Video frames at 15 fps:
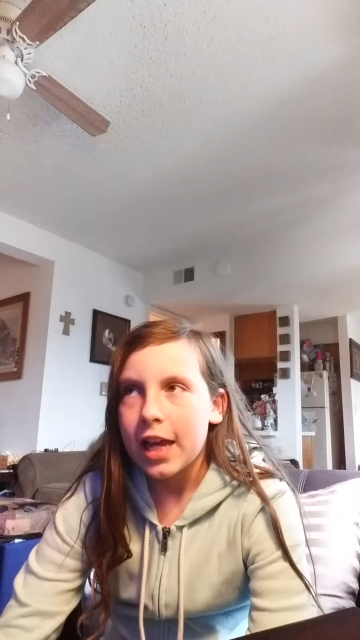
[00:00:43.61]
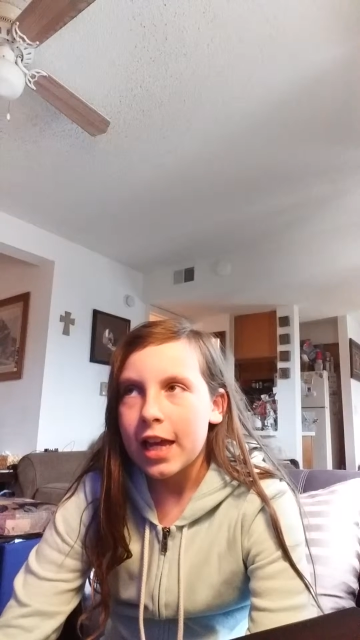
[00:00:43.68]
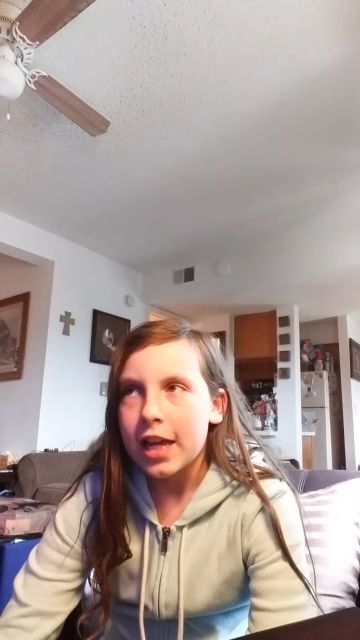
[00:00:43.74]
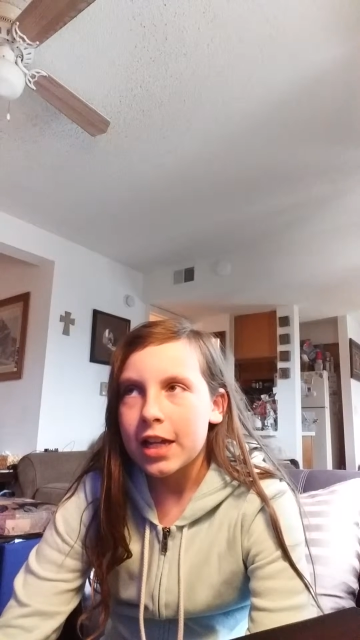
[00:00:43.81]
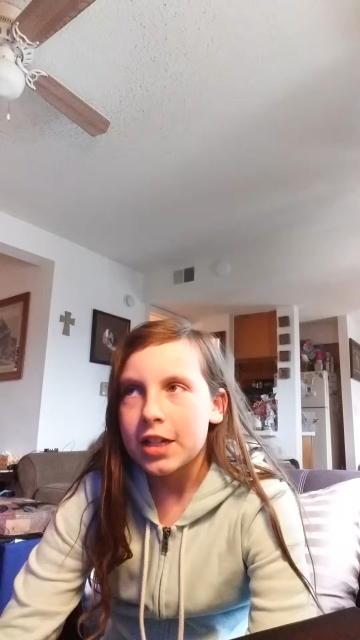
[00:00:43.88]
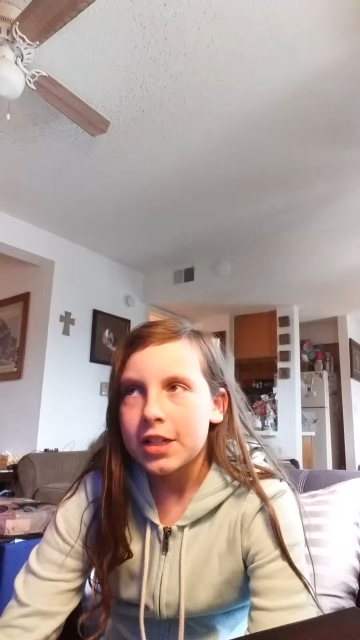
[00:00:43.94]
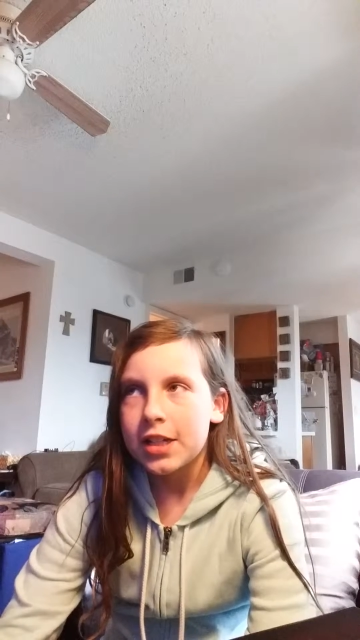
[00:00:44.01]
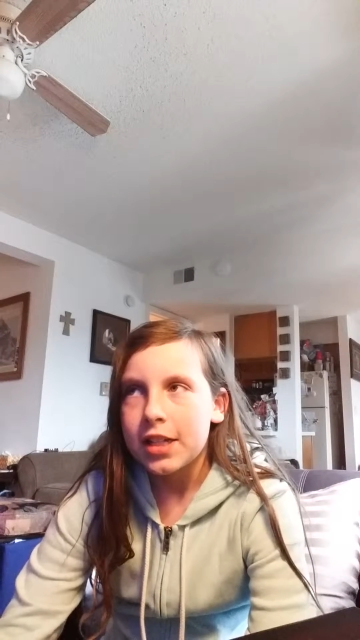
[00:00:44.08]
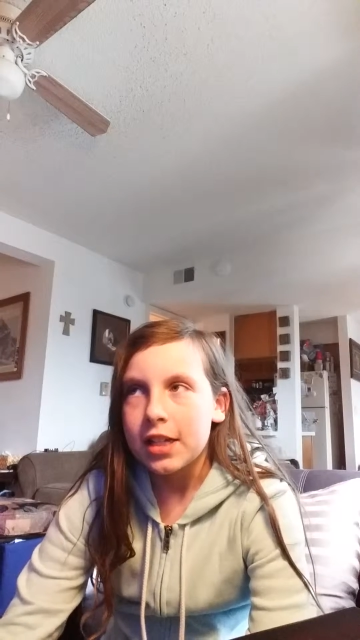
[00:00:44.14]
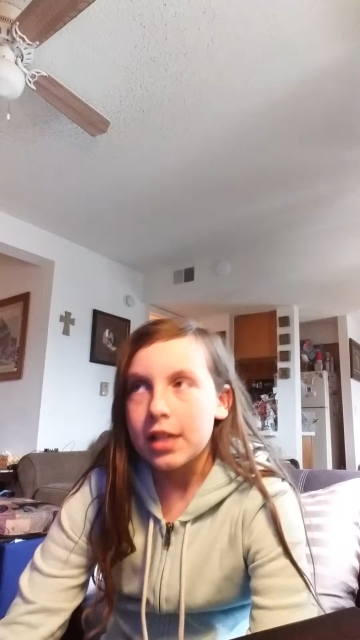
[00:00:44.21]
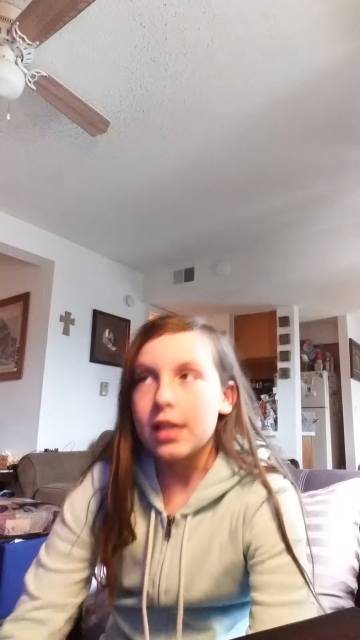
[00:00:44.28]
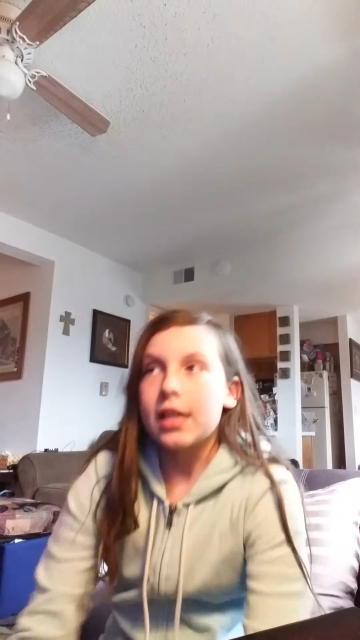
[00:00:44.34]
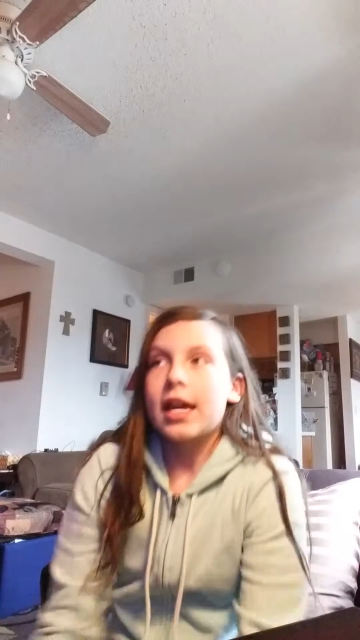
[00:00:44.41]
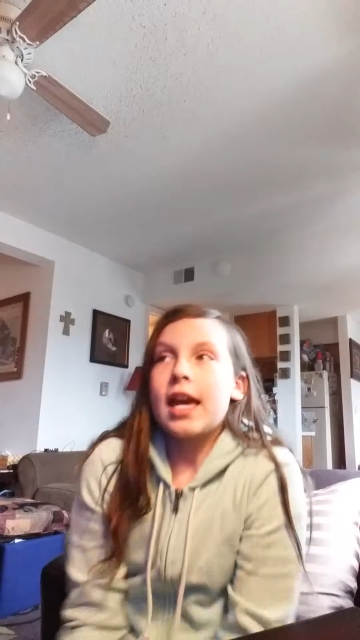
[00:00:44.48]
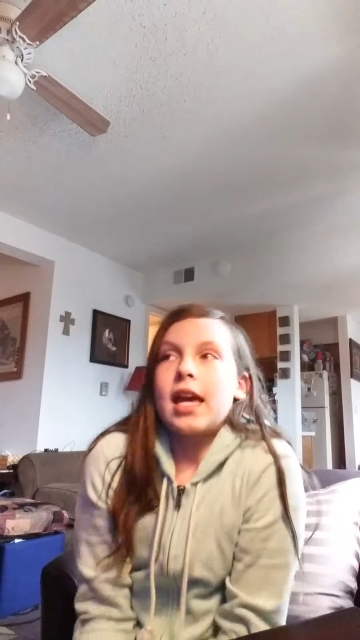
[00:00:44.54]
and
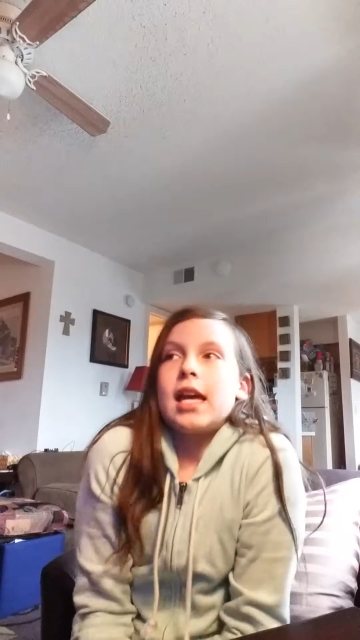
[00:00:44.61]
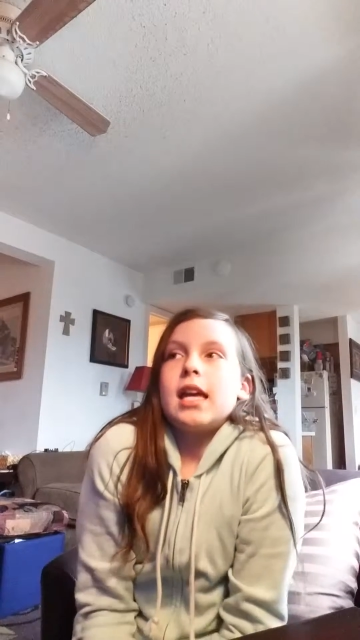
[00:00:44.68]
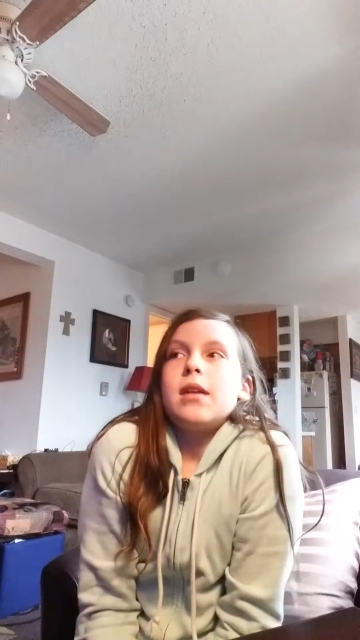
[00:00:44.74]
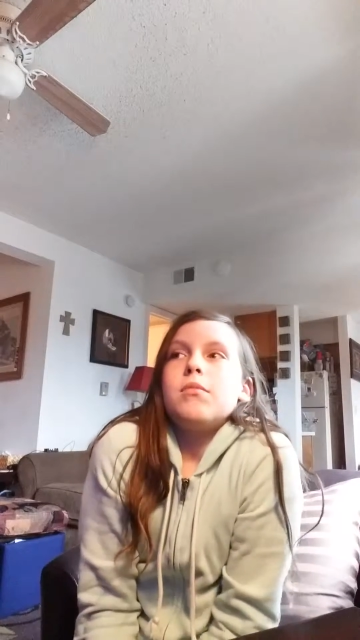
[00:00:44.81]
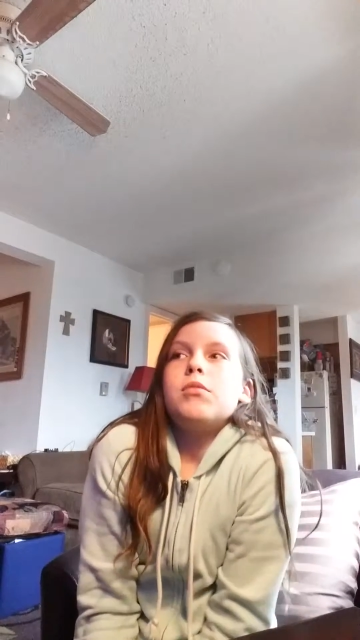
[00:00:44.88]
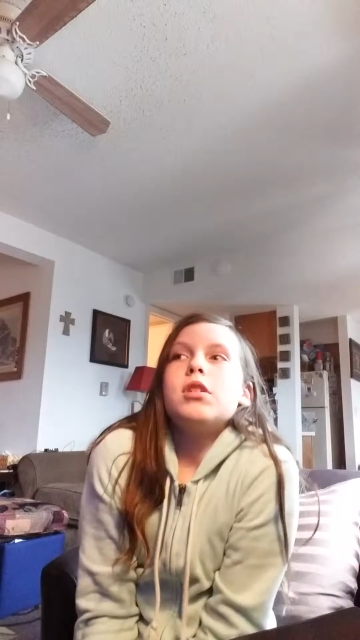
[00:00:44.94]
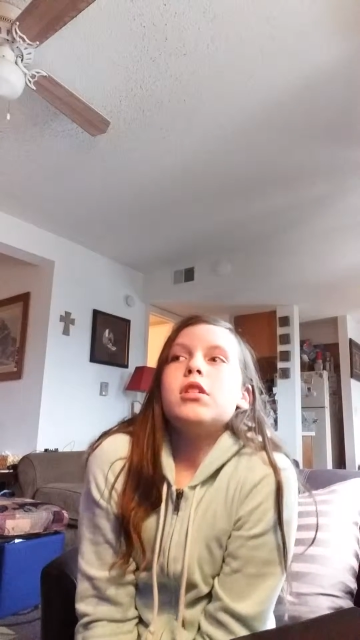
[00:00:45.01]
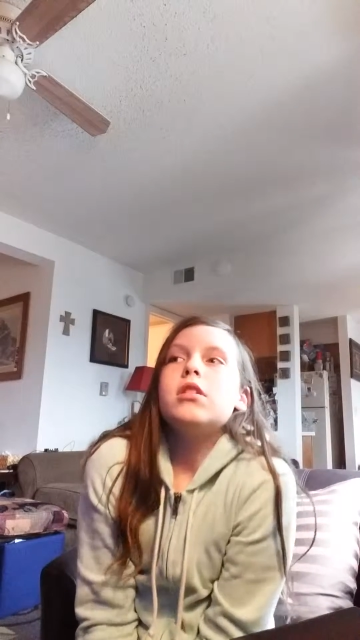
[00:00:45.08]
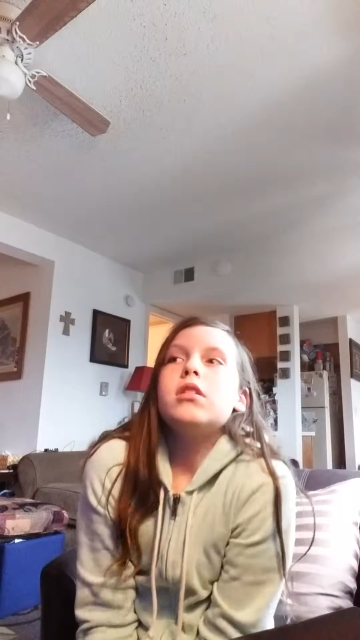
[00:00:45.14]
he came